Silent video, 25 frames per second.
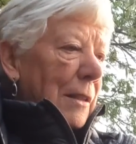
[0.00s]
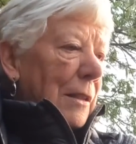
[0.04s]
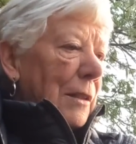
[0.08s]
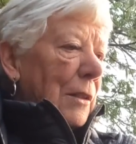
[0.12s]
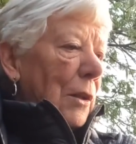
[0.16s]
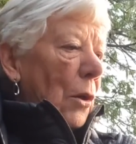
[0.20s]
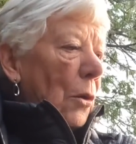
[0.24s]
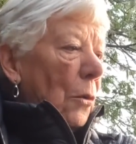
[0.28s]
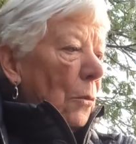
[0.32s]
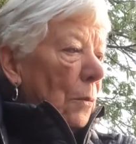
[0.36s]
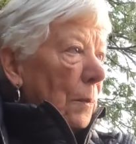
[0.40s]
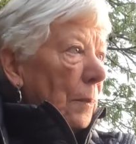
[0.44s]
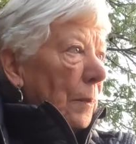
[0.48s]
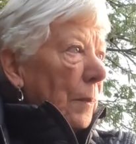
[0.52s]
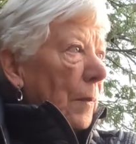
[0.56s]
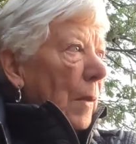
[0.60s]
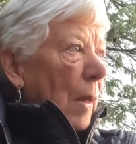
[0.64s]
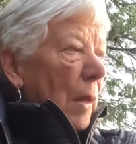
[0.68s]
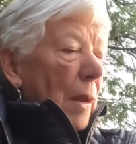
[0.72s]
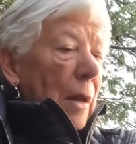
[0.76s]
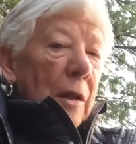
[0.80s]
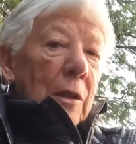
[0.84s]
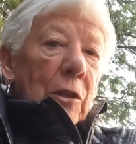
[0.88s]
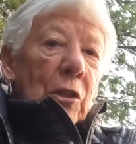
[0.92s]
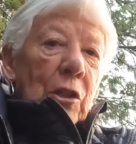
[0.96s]
So
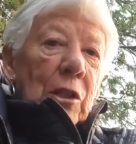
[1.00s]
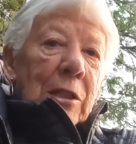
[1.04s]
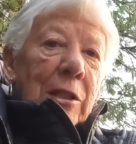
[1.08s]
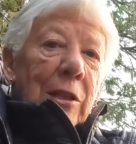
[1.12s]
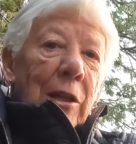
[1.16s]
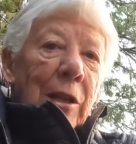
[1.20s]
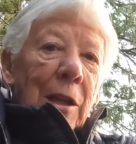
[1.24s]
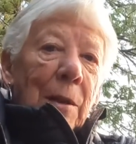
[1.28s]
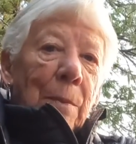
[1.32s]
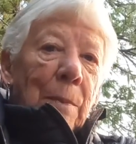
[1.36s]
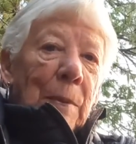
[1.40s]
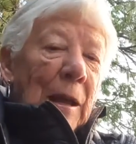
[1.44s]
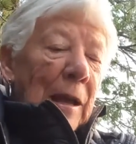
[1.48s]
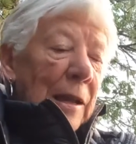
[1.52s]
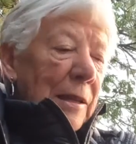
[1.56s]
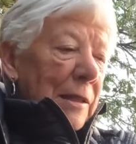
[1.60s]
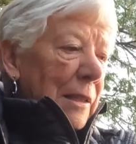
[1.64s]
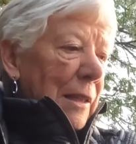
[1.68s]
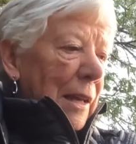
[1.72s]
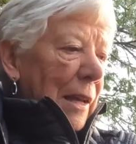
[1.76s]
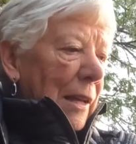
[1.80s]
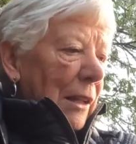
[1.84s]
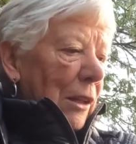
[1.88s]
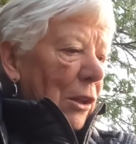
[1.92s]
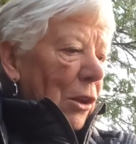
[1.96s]
just thought I'd pass
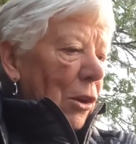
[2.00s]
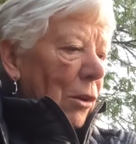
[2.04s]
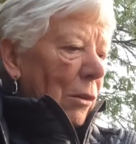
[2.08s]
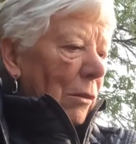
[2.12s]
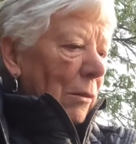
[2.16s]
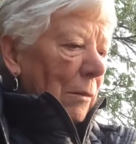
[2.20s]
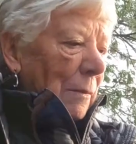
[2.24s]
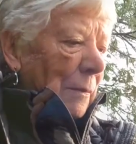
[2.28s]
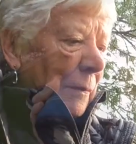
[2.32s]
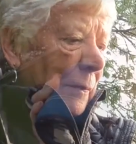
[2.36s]
that along.